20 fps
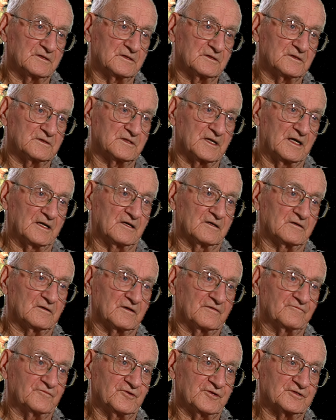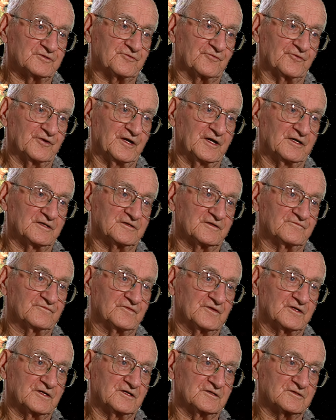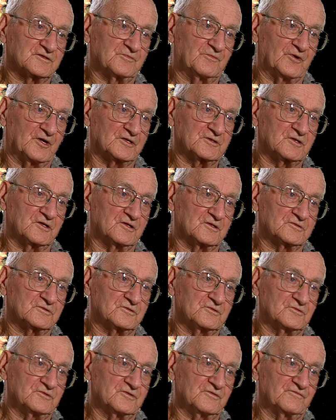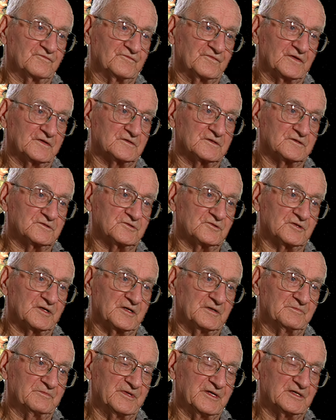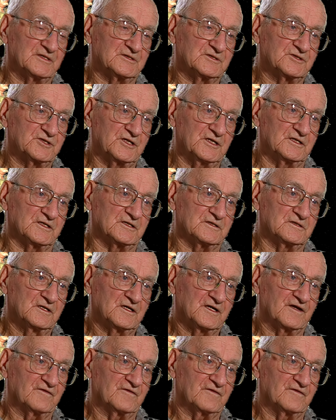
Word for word: And now, if you get $300 for a little spot cartoon, you feel that you're going to be cheated.